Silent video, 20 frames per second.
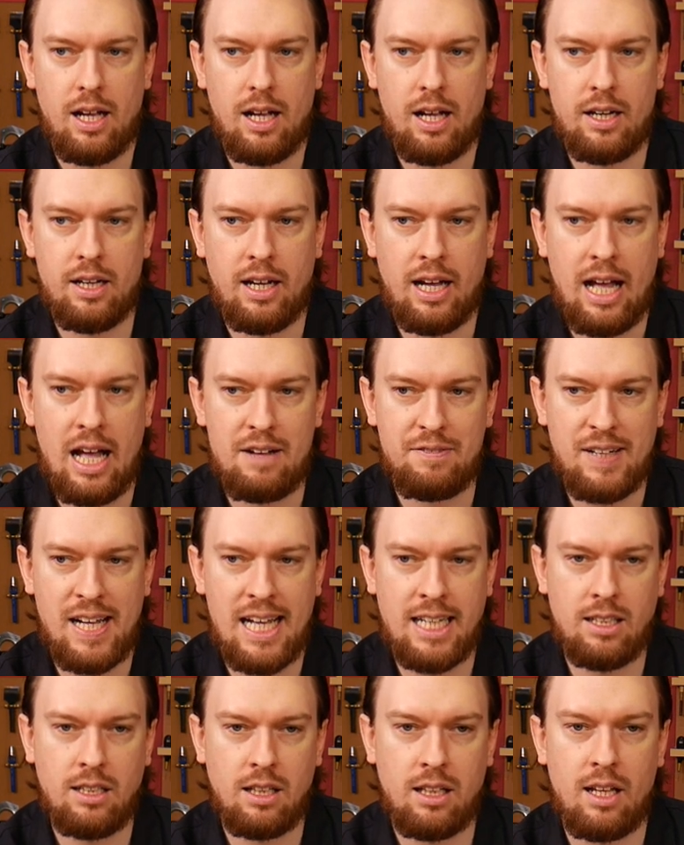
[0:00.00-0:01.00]
And I have
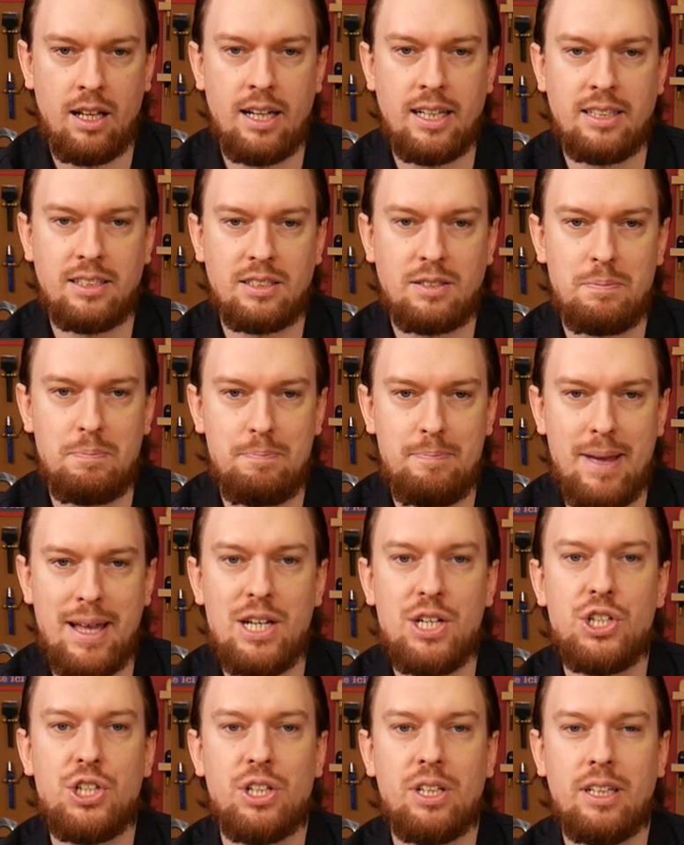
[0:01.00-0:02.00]
had clients
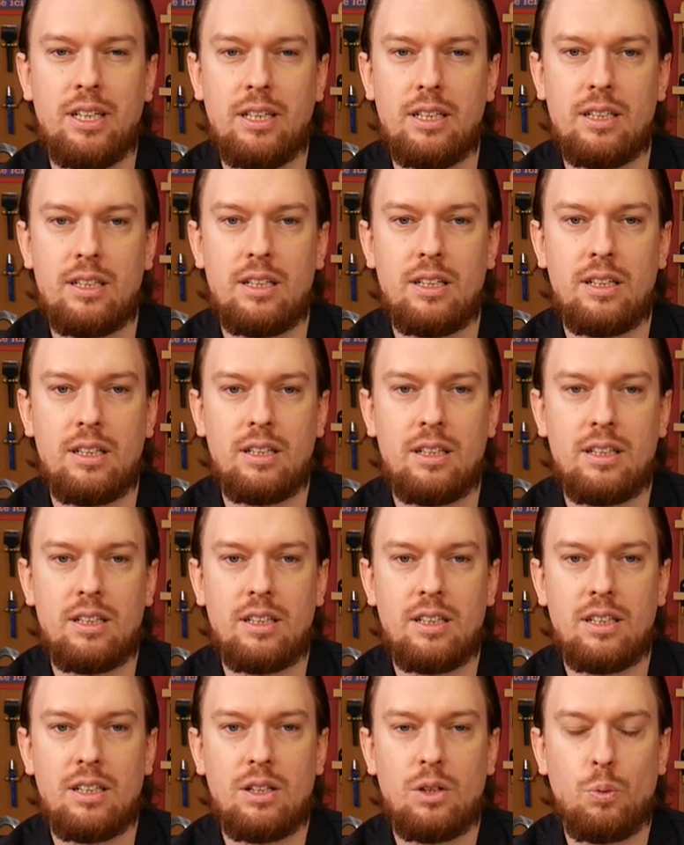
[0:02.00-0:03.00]
mention it
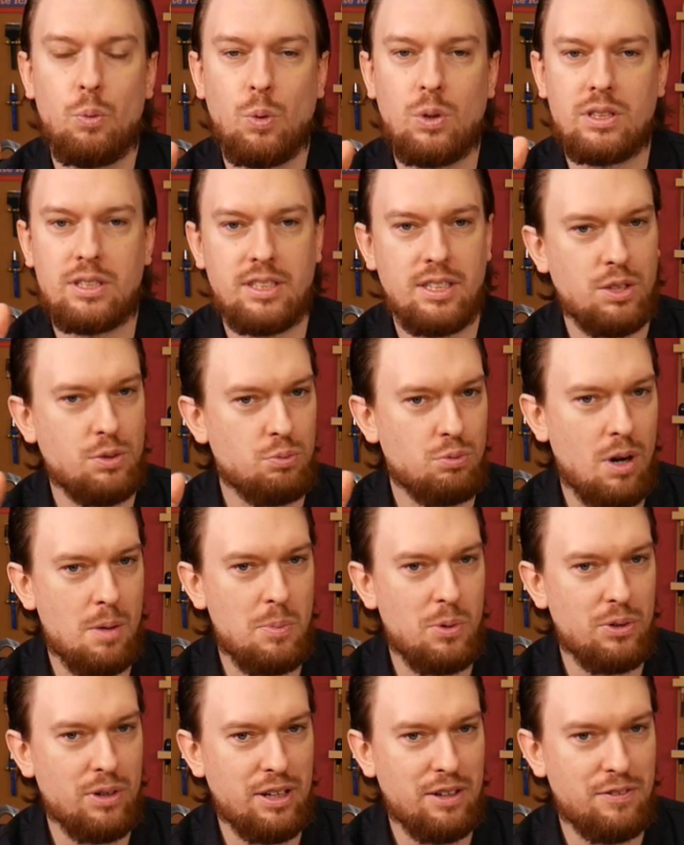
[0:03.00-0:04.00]
what's this
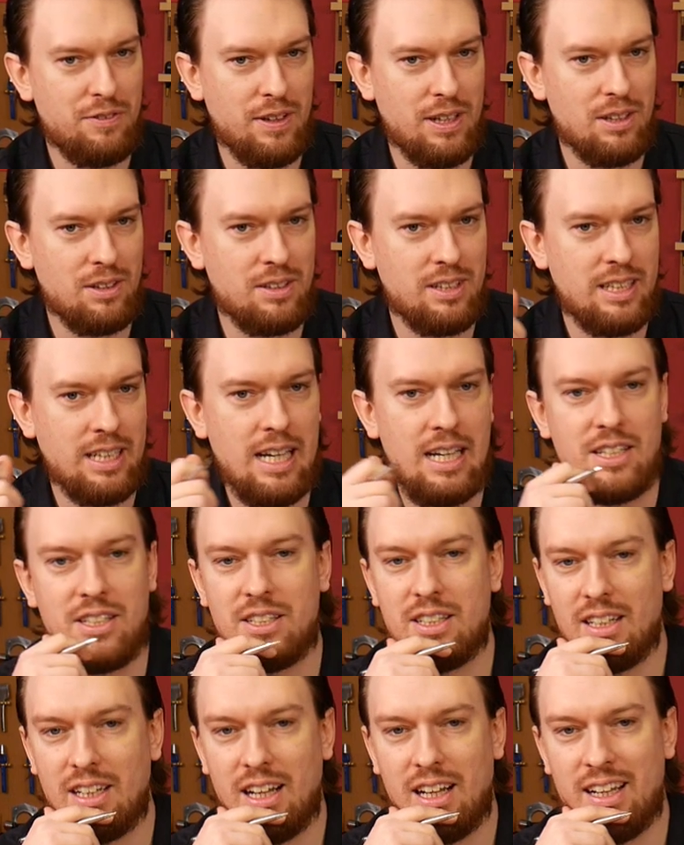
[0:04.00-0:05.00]
rubbery feel on the
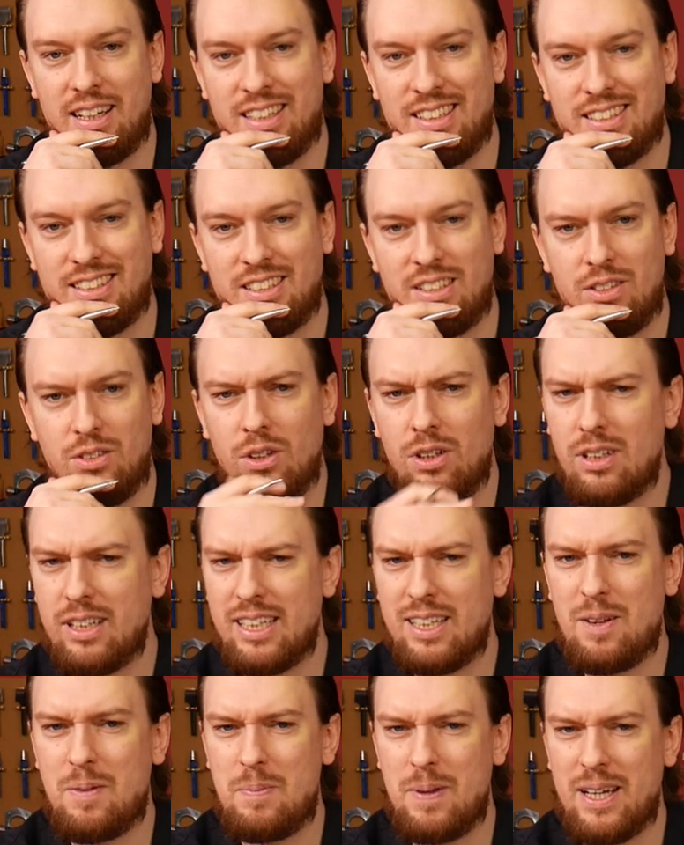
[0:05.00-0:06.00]
edge? And it's
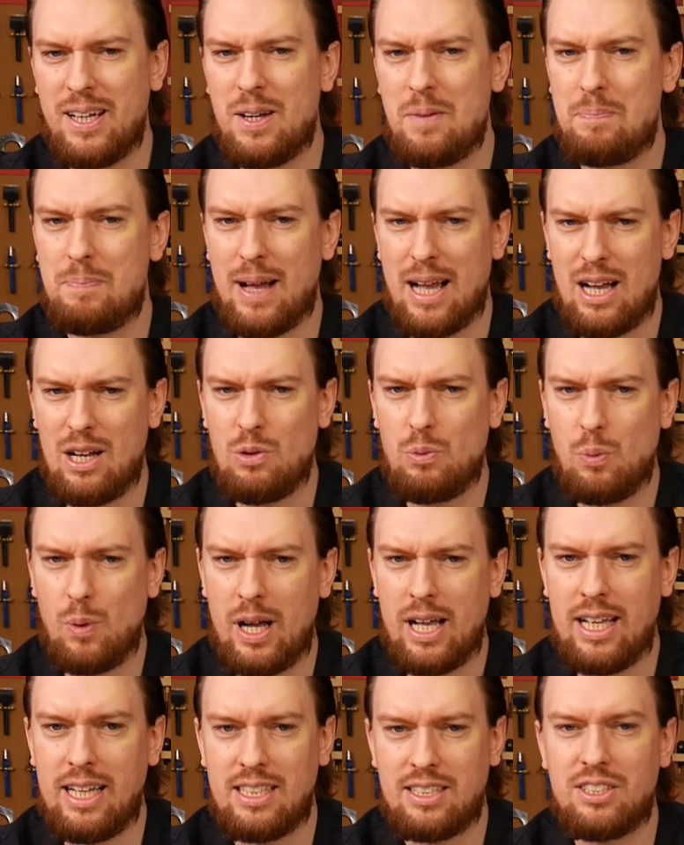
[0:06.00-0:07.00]
not in a, in a bad
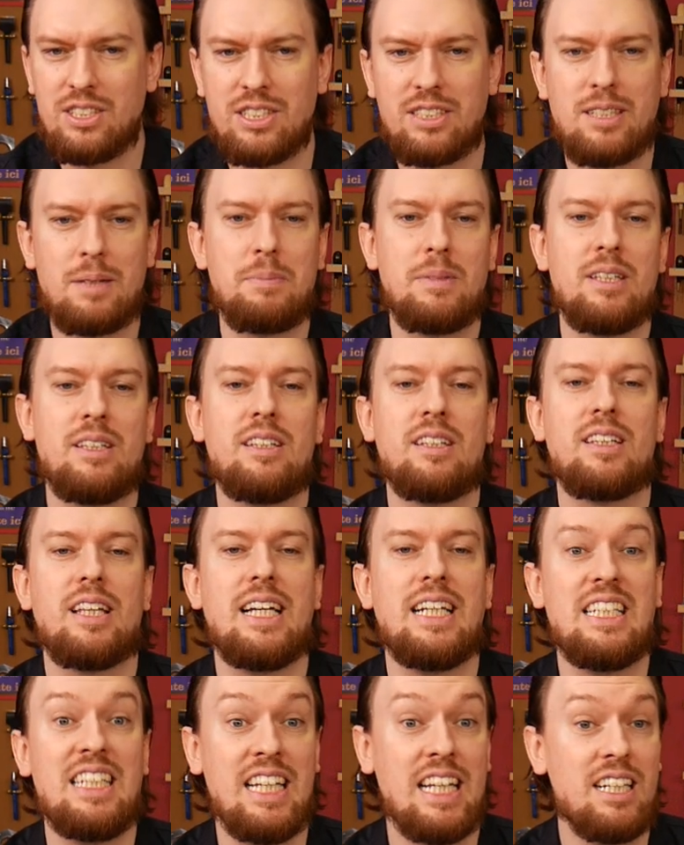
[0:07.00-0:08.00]
way, it's just something that
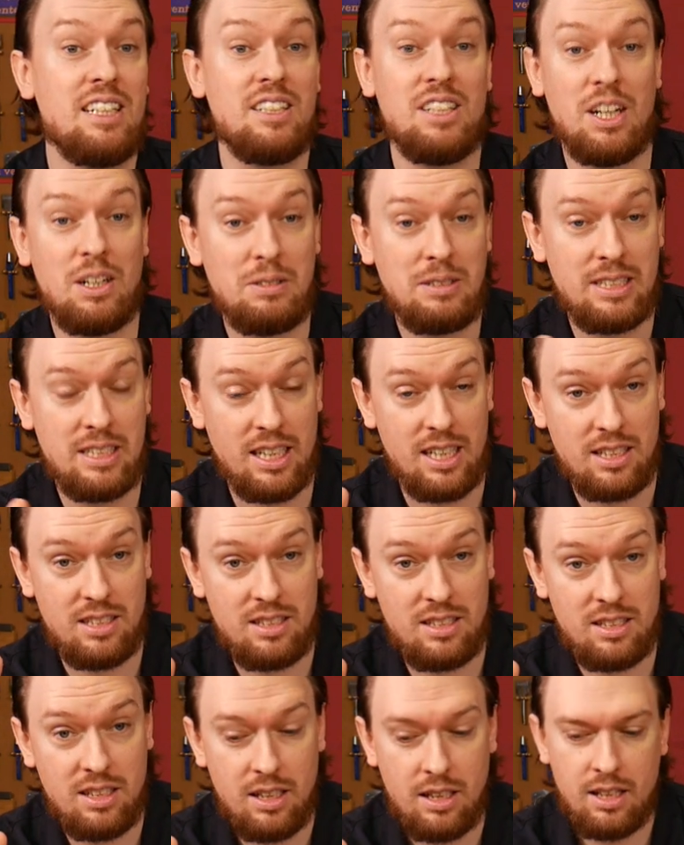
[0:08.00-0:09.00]
they did
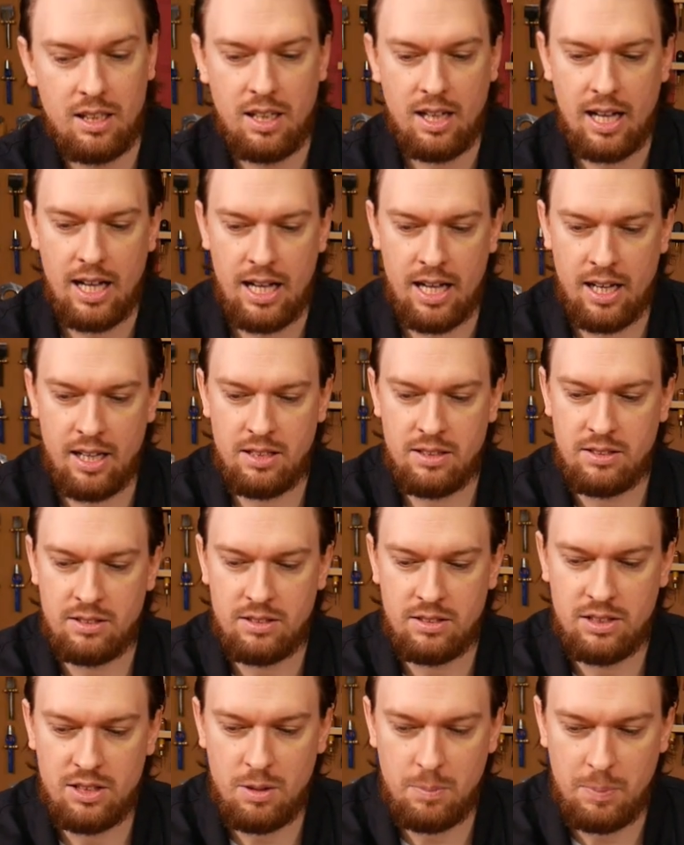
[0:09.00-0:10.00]
notice.
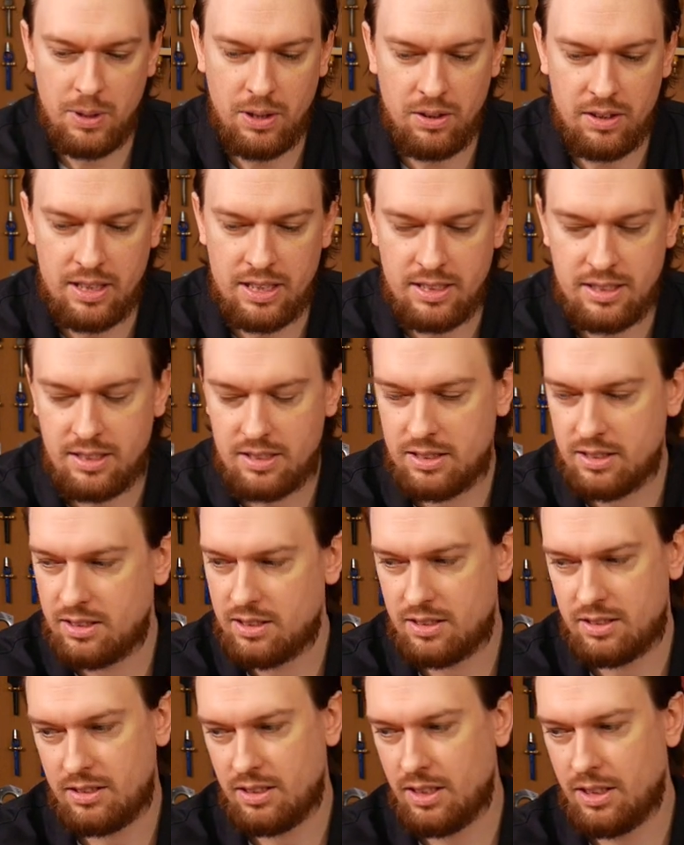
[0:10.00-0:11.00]
And to be
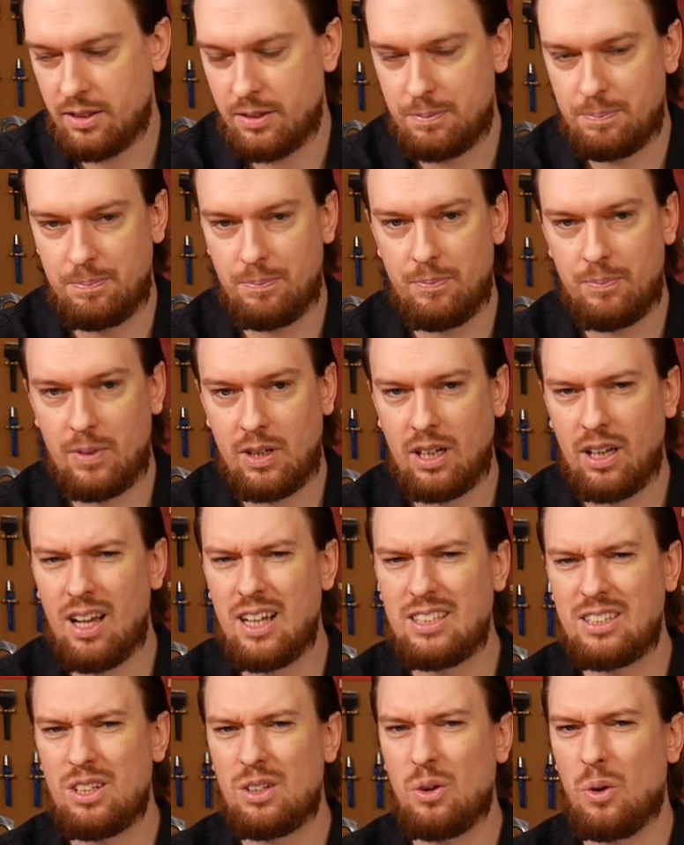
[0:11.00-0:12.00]
honest, you know,
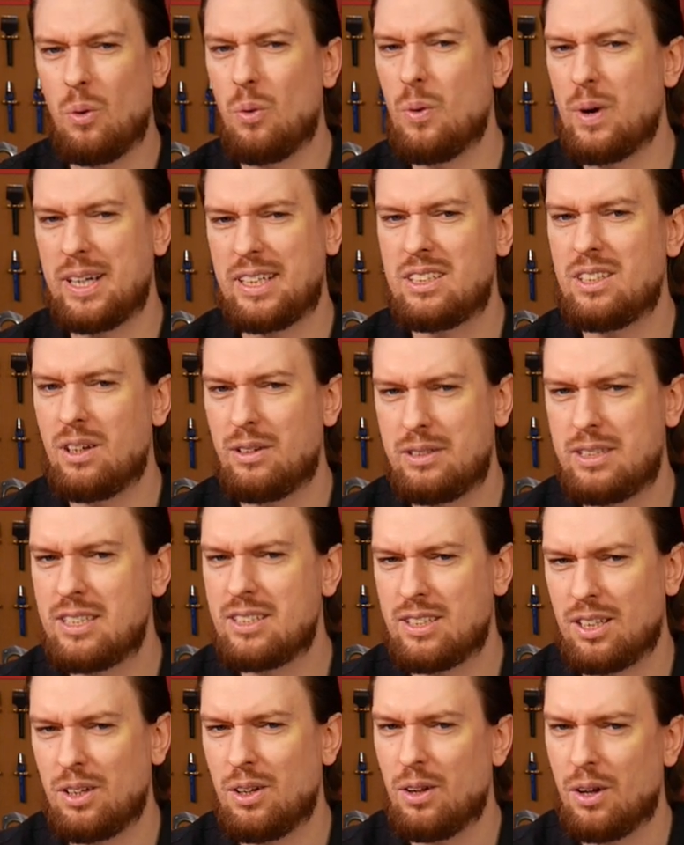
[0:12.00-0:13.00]
clients don't always
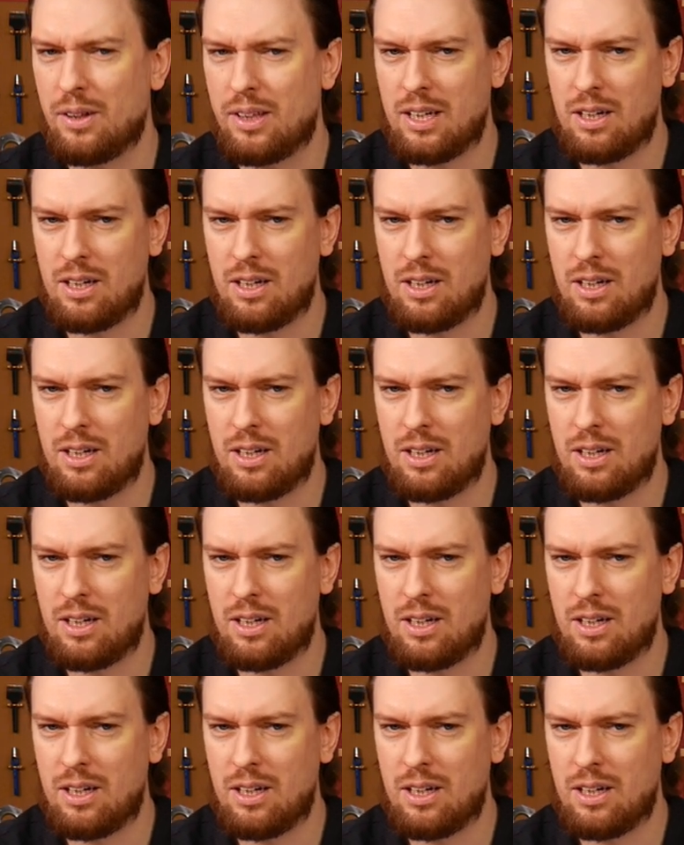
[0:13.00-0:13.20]
notice a lot.